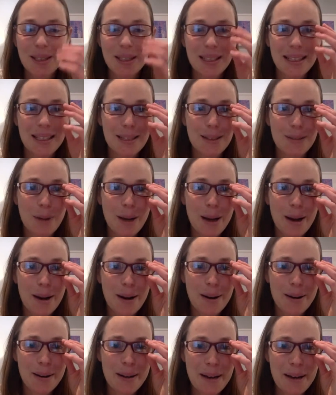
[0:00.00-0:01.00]
disease,
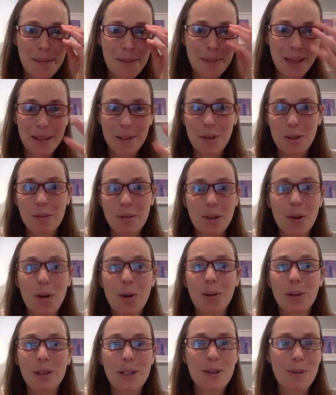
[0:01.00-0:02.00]
where um, that's sort of the
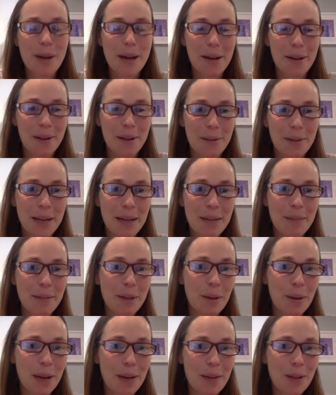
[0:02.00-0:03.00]
holy grail that we, we
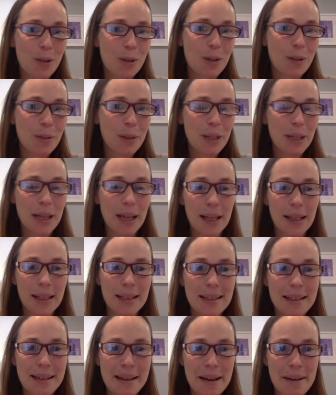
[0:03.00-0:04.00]
don't have a treatment yet,
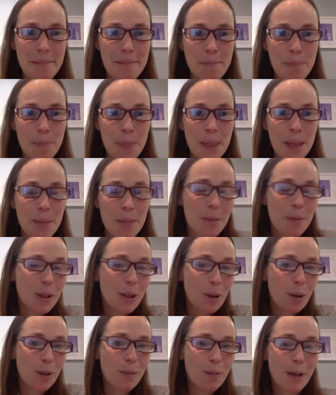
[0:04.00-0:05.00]
um, but
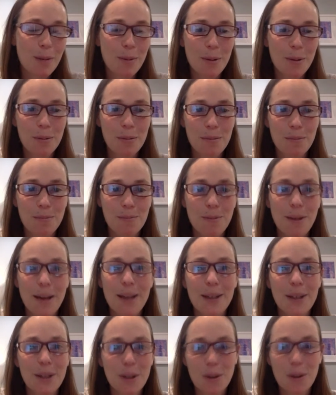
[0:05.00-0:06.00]
the only way we'll
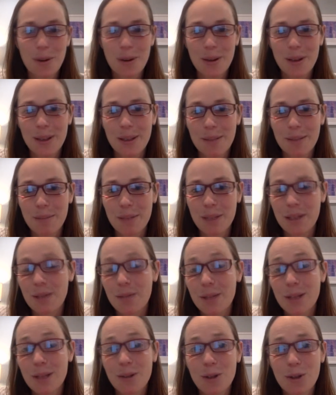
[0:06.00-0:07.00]
find a cure is is
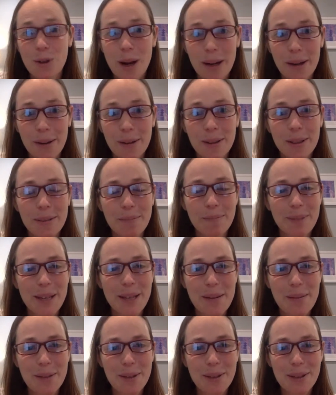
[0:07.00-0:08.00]
in research trials.
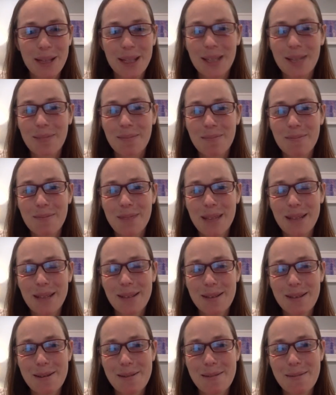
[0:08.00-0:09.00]
Um, so that's
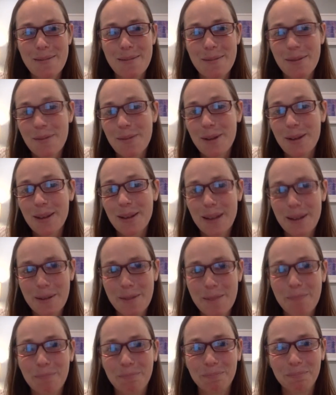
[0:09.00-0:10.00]
that's the the work that I
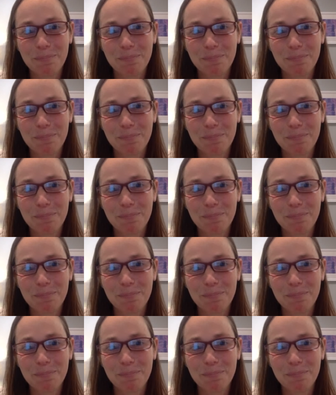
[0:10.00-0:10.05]
do.